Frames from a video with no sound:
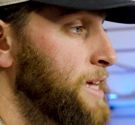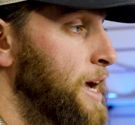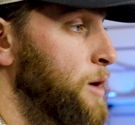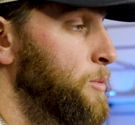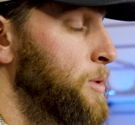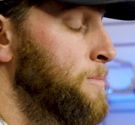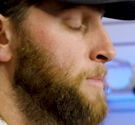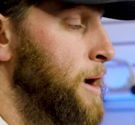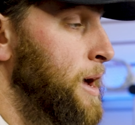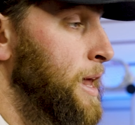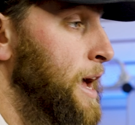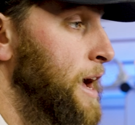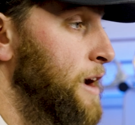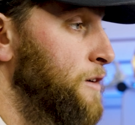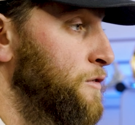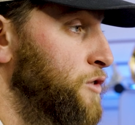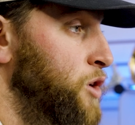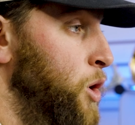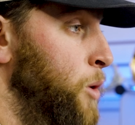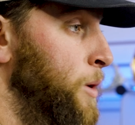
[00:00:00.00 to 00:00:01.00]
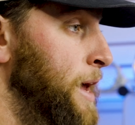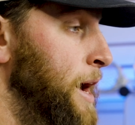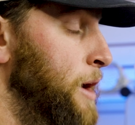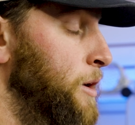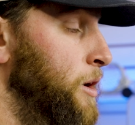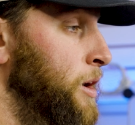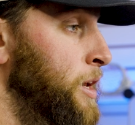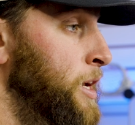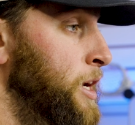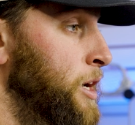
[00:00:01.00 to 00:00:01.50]
that we might have going
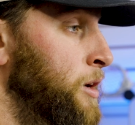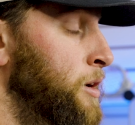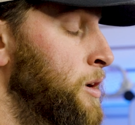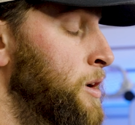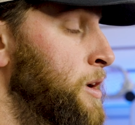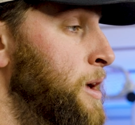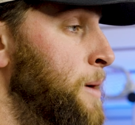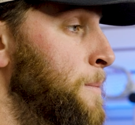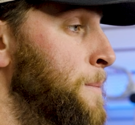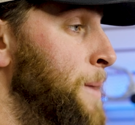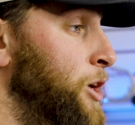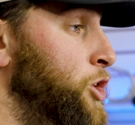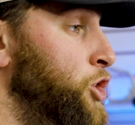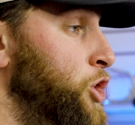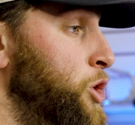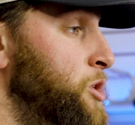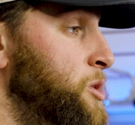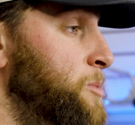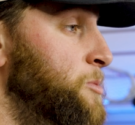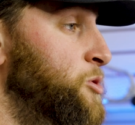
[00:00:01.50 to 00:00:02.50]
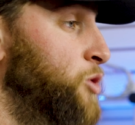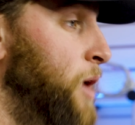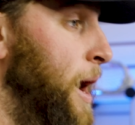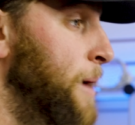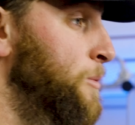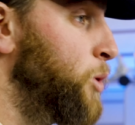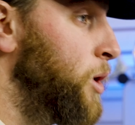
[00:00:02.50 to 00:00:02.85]
out on here, make sure you subscribe